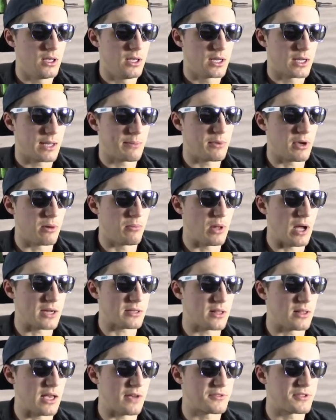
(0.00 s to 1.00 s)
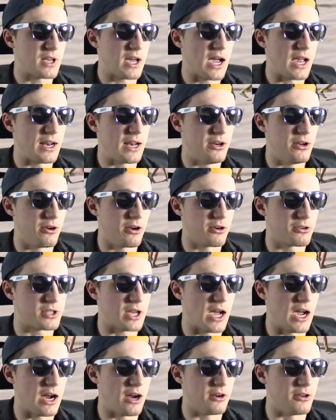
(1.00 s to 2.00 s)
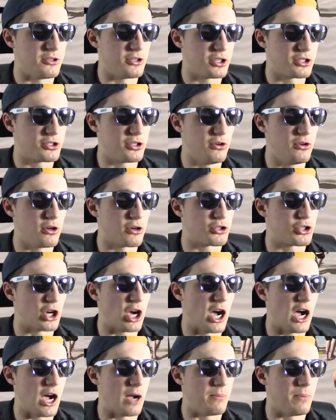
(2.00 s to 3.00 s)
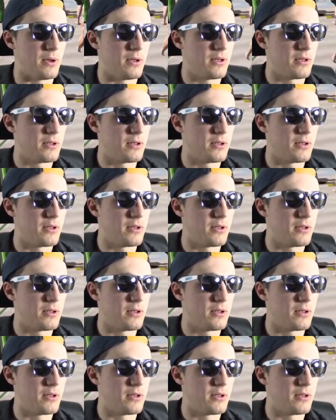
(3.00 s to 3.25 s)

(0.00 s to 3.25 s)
Get up there and block the left side. I know you're tired. Just do your job.